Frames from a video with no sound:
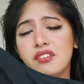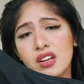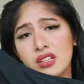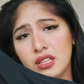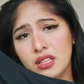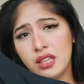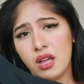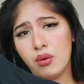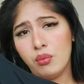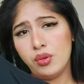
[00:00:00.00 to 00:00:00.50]
fell
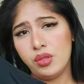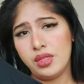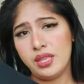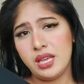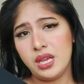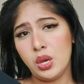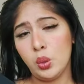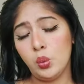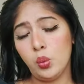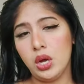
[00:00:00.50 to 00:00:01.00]
in love with
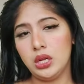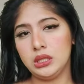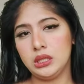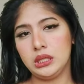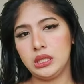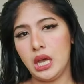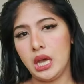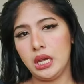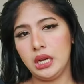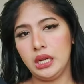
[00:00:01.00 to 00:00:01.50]
the
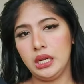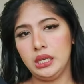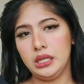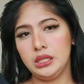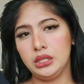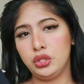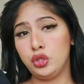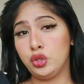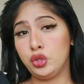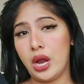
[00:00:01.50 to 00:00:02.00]
one-sided
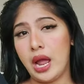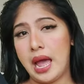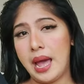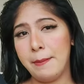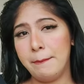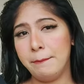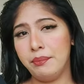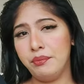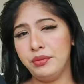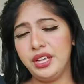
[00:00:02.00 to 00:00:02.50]

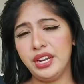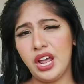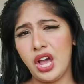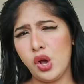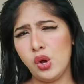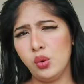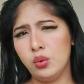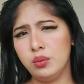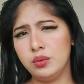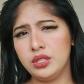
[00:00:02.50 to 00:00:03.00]
strap, you
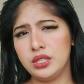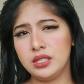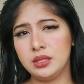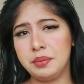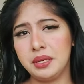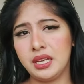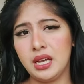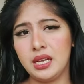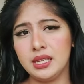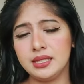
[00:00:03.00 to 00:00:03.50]
know, just
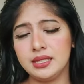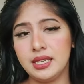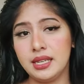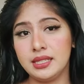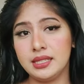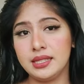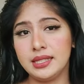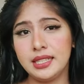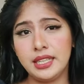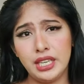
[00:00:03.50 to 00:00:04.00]
because
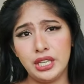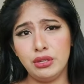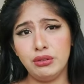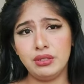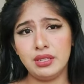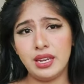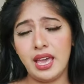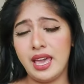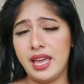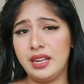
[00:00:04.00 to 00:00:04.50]
it's
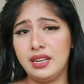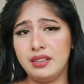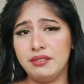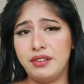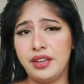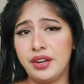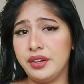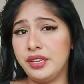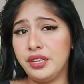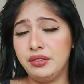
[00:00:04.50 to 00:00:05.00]
cute and
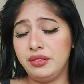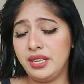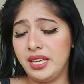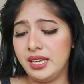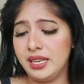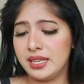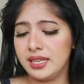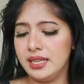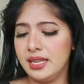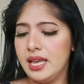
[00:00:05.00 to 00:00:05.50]
very
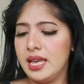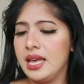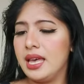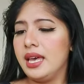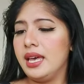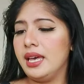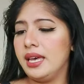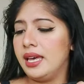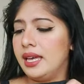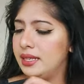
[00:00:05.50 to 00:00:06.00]
unique,
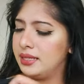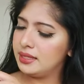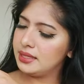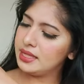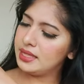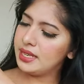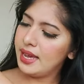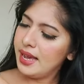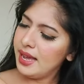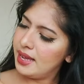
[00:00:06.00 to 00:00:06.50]
and
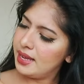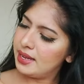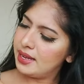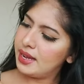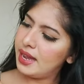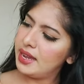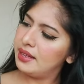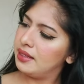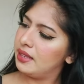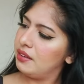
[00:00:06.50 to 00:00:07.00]
yeah,
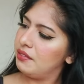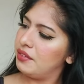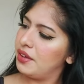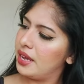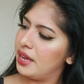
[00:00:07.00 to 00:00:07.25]
I love